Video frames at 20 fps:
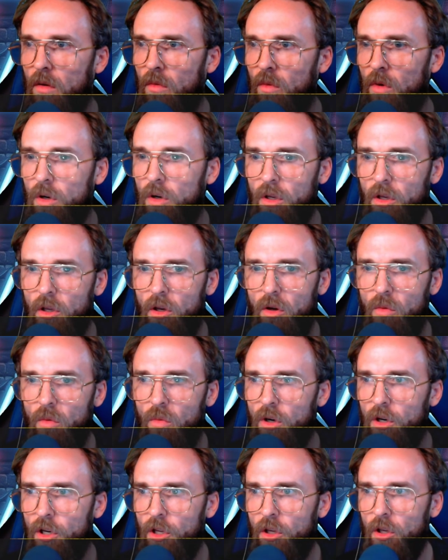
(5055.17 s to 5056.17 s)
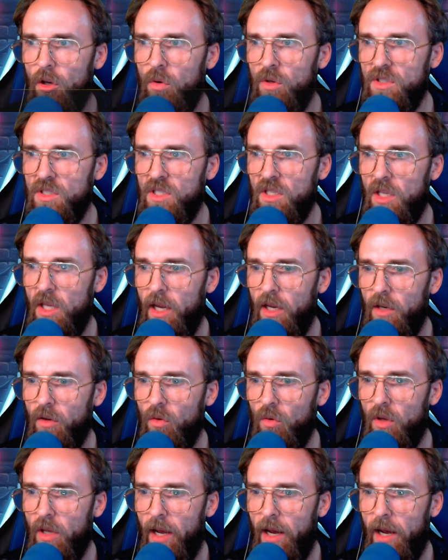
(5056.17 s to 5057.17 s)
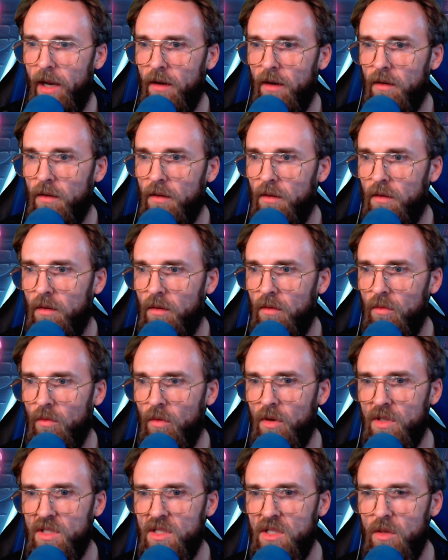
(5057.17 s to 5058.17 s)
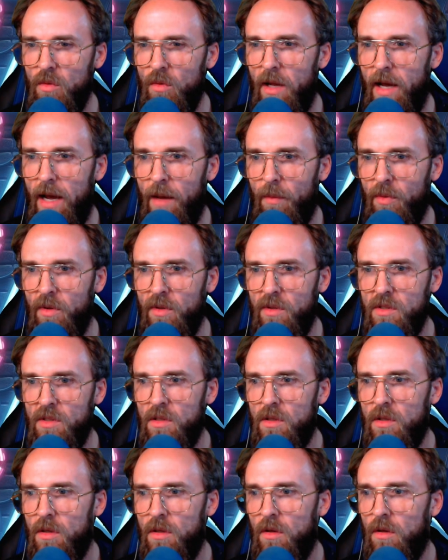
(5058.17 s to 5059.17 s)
We're gonna go we're gonna go into Candle Cat. We're gonna see what happens,